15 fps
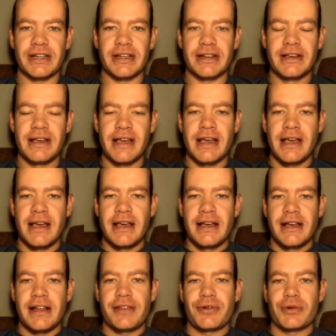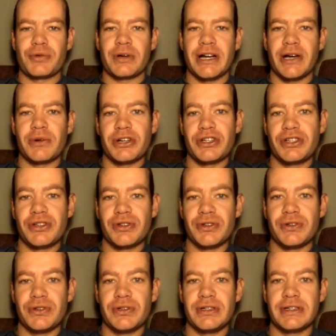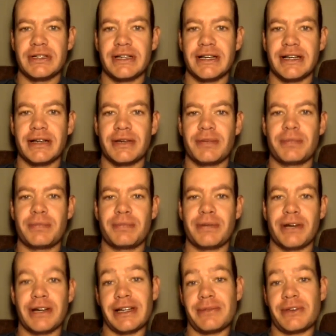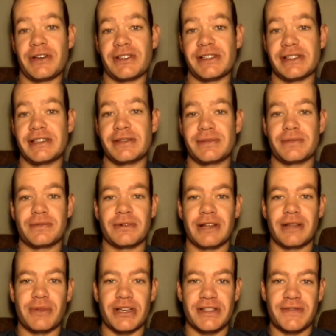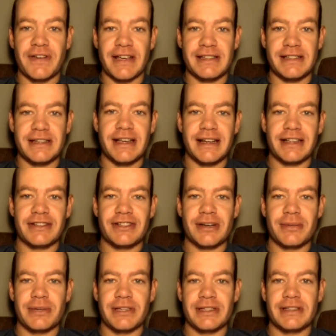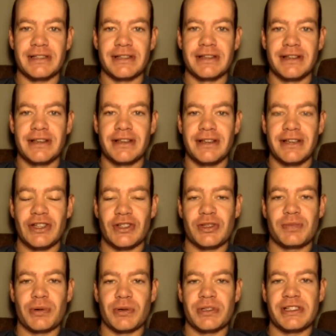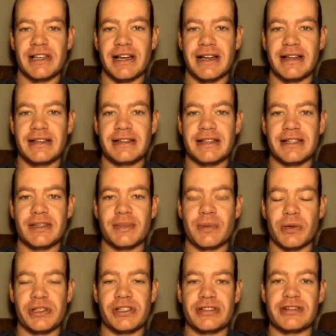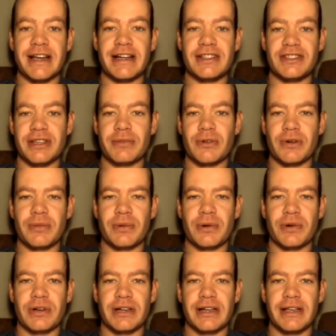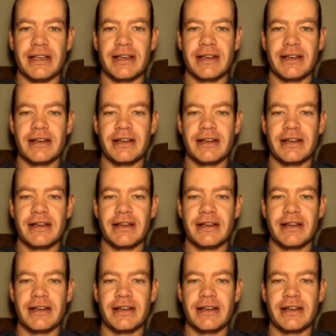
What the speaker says: And I thought what I would do, partly because it's one of the most fascinating topics in sports science and sports strategy, more importantly,